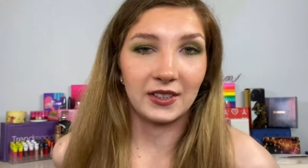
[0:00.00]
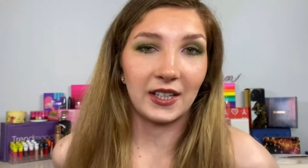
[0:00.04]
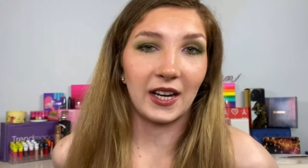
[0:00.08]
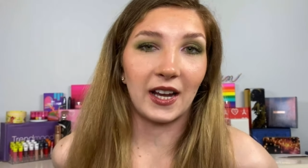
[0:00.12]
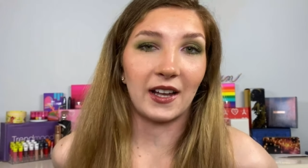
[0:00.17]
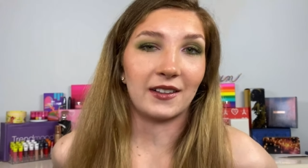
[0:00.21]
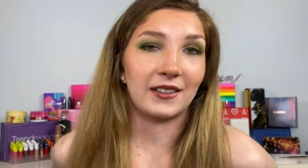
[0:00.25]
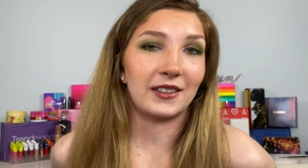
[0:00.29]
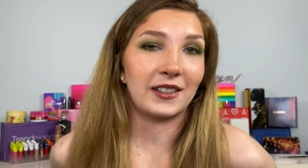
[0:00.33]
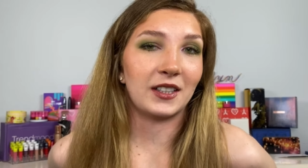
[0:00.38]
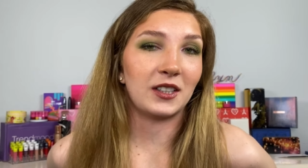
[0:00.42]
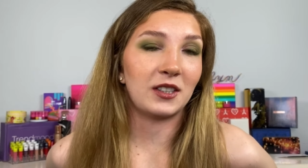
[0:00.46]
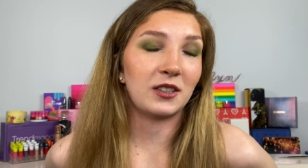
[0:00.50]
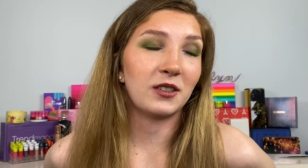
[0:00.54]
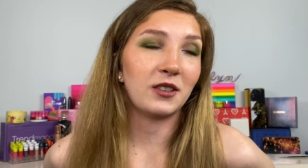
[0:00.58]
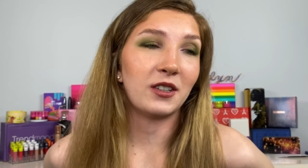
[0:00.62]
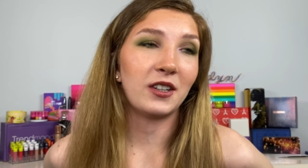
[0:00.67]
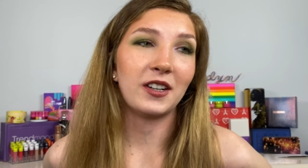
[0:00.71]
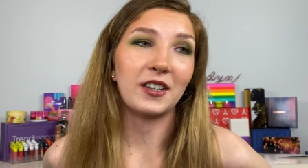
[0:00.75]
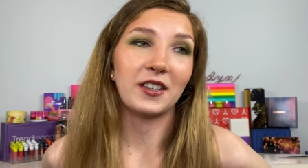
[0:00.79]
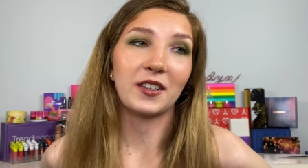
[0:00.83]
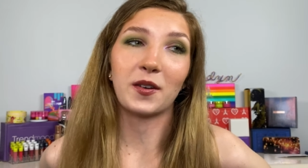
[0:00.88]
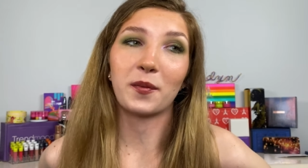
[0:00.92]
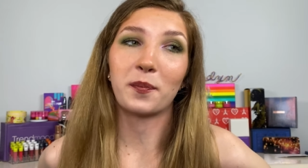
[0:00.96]
Yeah, this one
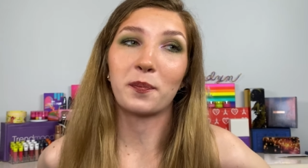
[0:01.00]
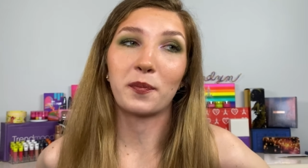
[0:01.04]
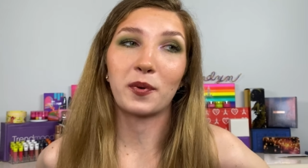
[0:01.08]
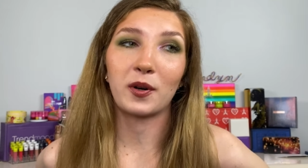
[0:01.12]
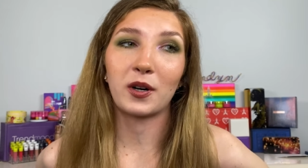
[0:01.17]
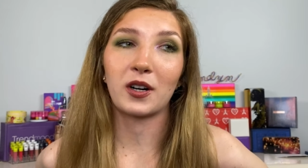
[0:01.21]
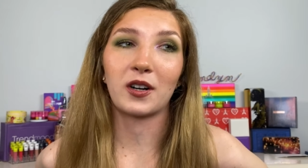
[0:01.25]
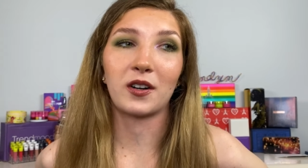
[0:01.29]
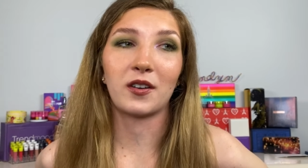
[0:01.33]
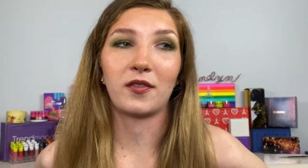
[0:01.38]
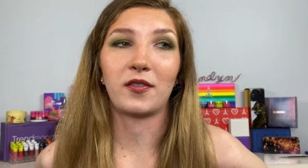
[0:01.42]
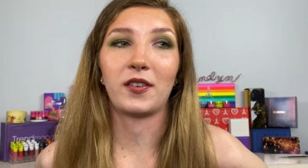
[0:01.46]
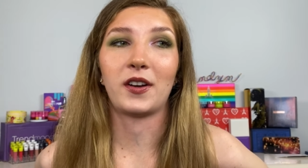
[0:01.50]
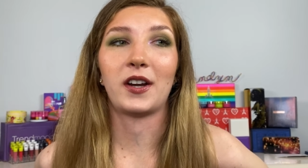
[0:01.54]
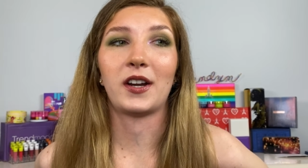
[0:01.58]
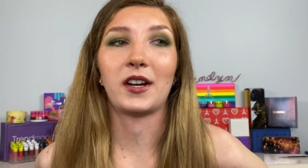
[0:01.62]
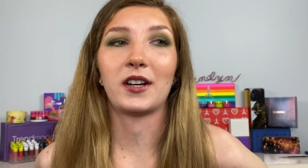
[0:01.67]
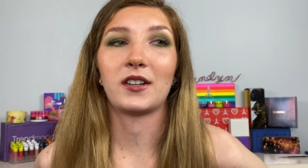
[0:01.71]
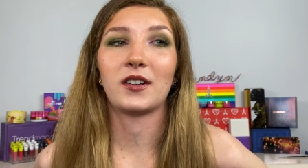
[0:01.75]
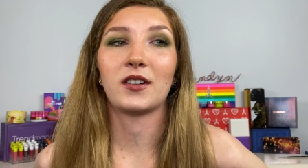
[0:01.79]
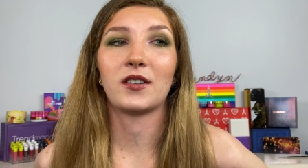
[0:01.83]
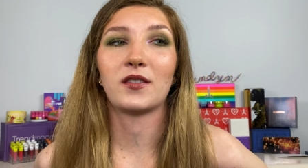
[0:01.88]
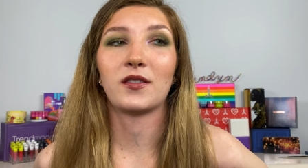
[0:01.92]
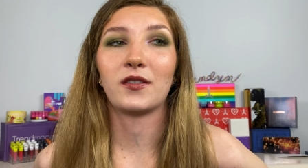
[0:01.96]
is a
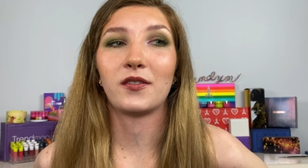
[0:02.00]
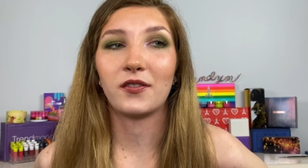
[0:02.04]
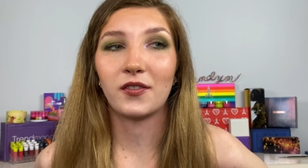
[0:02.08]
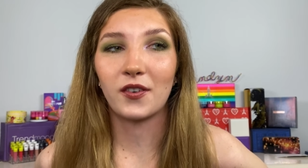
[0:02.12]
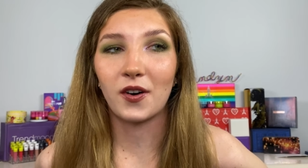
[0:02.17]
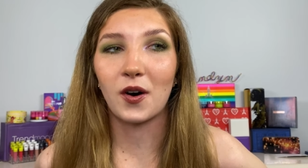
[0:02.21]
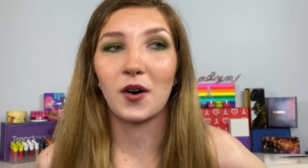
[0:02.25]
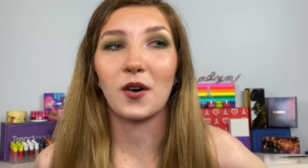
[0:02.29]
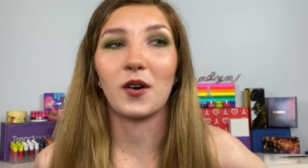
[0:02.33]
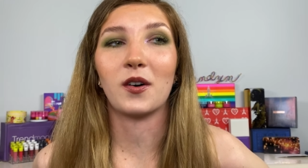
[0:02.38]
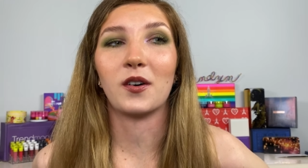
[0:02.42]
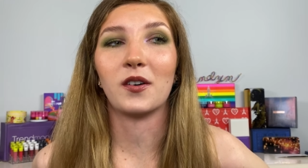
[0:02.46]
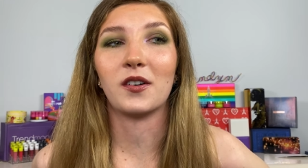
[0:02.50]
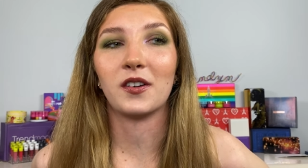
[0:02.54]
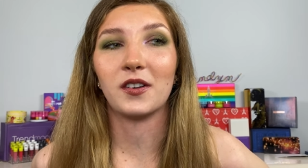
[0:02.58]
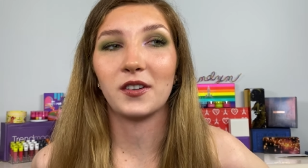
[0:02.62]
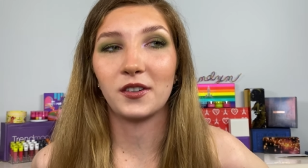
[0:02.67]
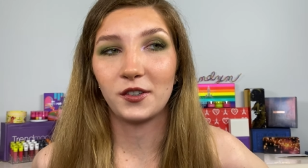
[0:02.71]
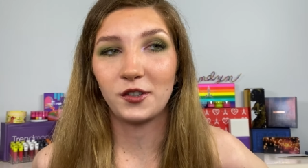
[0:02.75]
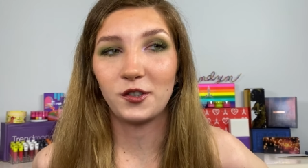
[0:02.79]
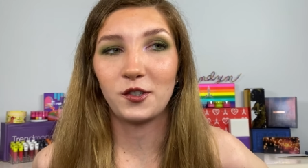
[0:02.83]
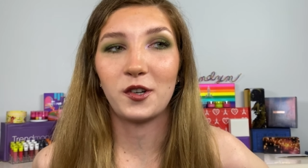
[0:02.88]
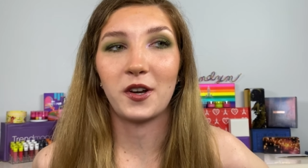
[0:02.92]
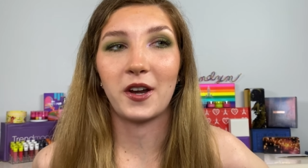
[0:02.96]
perfect fall
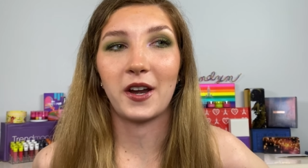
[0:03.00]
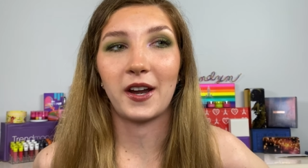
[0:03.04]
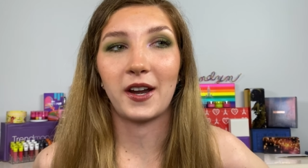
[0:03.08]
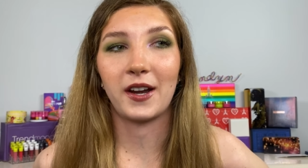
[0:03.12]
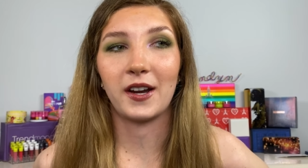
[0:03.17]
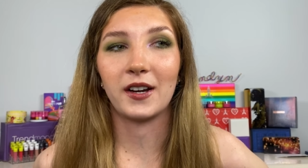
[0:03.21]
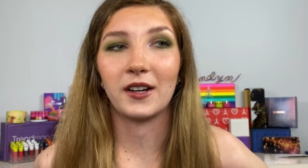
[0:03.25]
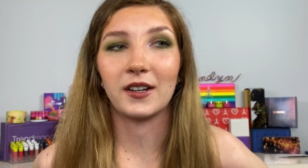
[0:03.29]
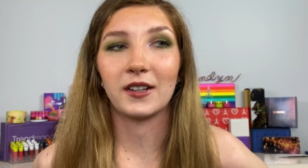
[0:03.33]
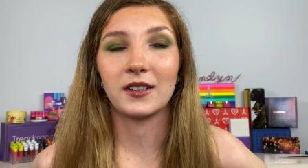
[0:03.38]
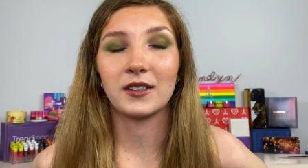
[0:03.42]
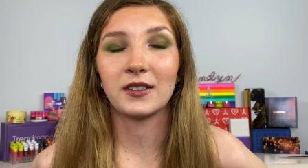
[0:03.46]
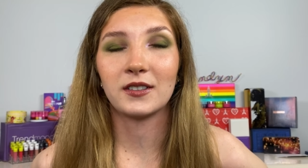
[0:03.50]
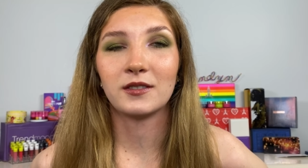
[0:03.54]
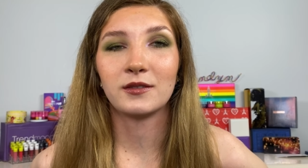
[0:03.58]
shade,